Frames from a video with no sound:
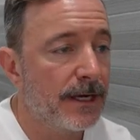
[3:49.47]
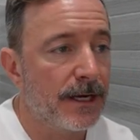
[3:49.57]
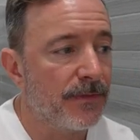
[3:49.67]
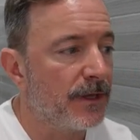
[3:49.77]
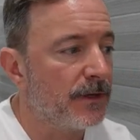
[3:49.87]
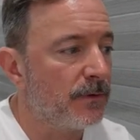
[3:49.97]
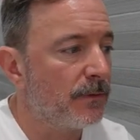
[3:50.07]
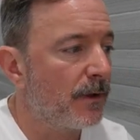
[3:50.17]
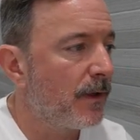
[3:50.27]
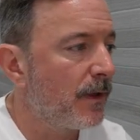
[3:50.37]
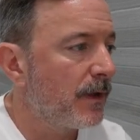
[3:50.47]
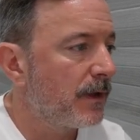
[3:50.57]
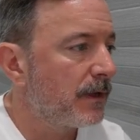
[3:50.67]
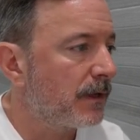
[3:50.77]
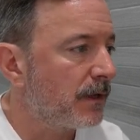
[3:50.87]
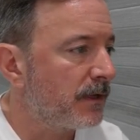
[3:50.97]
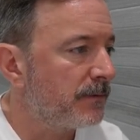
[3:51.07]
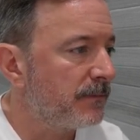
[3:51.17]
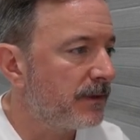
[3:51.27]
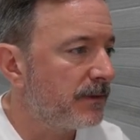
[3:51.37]
And then
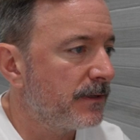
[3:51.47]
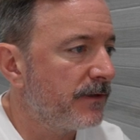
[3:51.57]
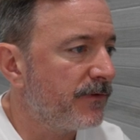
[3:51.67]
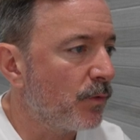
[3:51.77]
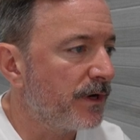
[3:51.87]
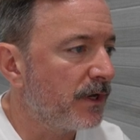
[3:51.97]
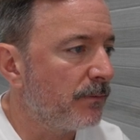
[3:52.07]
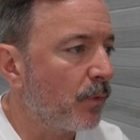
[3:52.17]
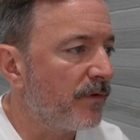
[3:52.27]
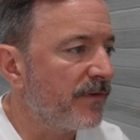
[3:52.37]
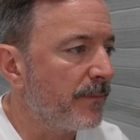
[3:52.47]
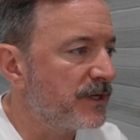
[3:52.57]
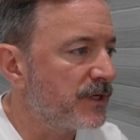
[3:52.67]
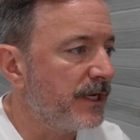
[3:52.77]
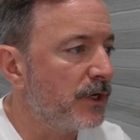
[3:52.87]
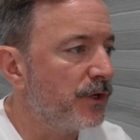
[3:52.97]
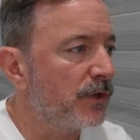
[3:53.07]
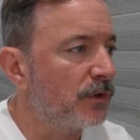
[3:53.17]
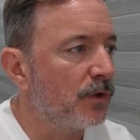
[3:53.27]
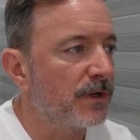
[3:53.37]
if you want to get more information here, you
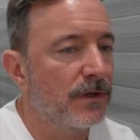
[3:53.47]
can